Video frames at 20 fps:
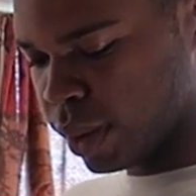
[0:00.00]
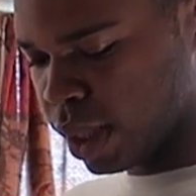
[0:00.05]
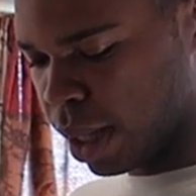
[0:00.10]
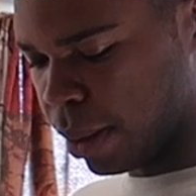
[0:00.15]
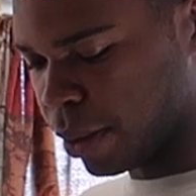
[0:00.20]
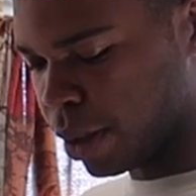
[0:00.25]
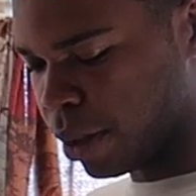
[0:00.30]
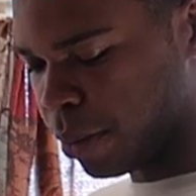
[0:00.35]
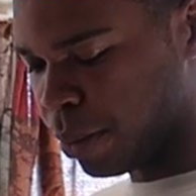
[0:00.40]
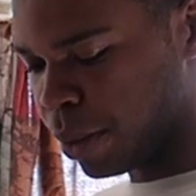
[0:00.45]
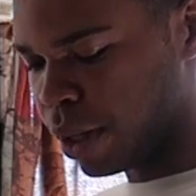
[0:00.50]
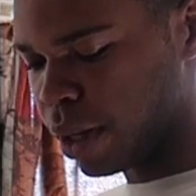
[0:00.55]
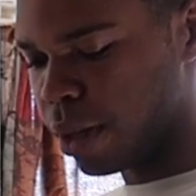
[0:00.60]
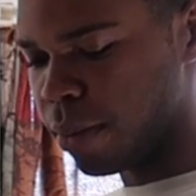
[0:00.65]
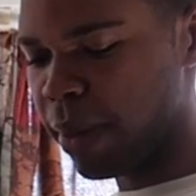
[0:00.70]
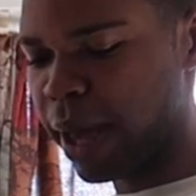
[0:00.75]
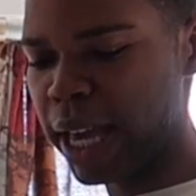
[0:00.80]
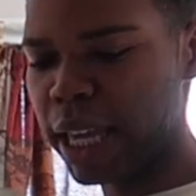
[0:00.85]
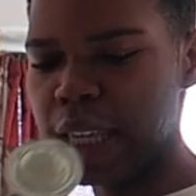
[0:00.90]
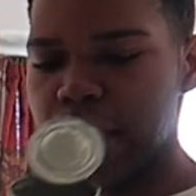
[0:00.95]
I'm gonna put
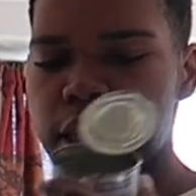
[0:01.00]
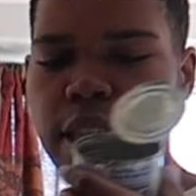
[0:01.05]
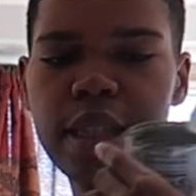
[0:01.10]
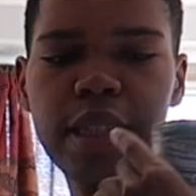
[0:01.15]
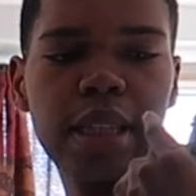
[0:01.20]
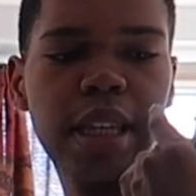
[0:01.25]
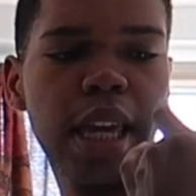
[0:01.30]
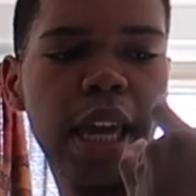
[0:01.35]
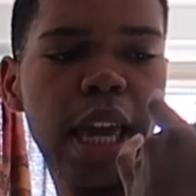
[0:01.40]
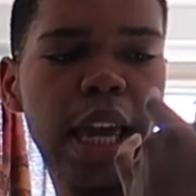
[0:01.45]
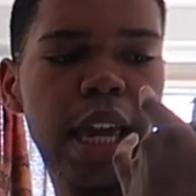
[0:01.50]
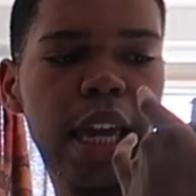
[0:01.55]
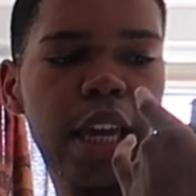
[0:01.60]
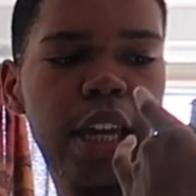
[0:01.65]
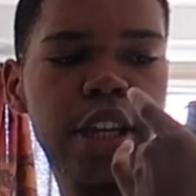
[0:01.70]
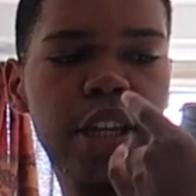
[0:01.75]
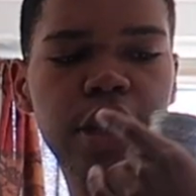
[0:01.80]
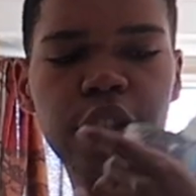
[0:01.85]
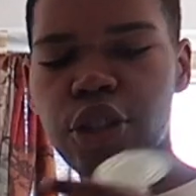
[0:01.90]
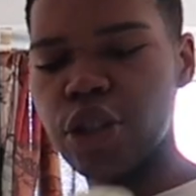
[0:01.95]
it back in this
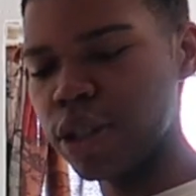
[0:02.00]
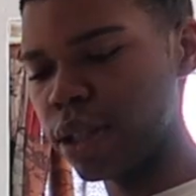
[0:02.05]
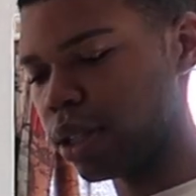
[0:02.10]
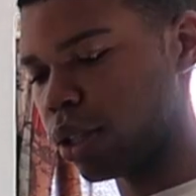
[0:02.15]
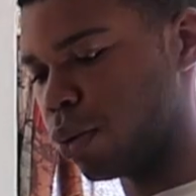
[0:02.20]
can just